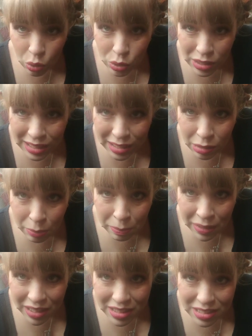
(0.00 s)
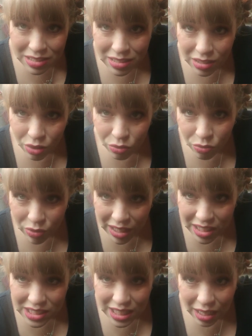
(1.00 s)
all the little bits have
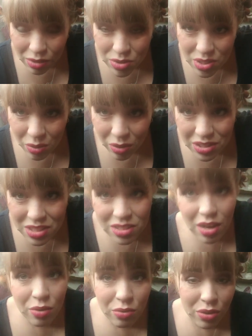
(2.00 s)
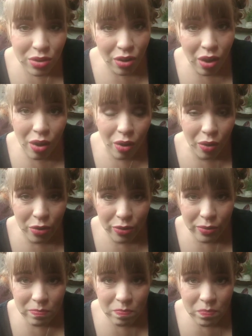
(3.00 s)
flicked out, so I don't
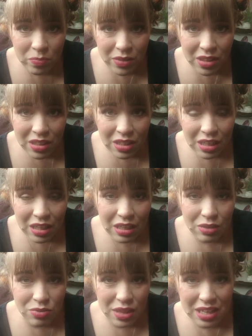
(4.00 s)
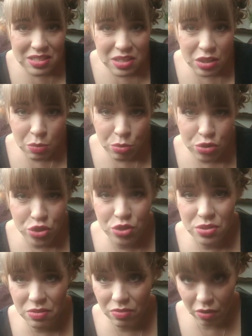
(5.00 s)
know if that's going to
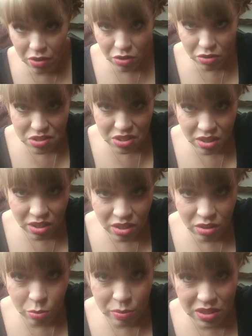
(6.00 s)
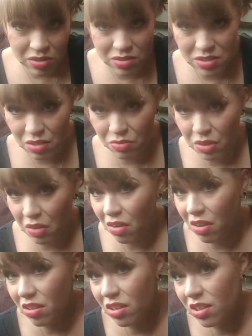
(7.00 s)
produce a very nice curl, because I've
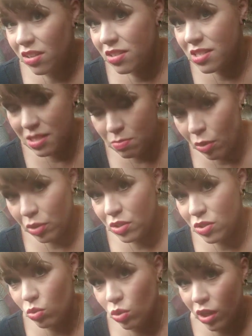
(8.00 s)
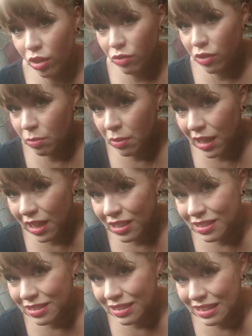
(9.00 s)
got spikes all over the
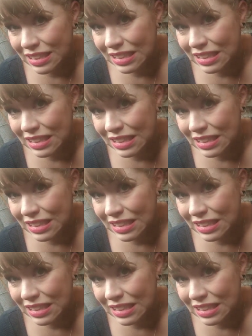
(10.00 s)
place.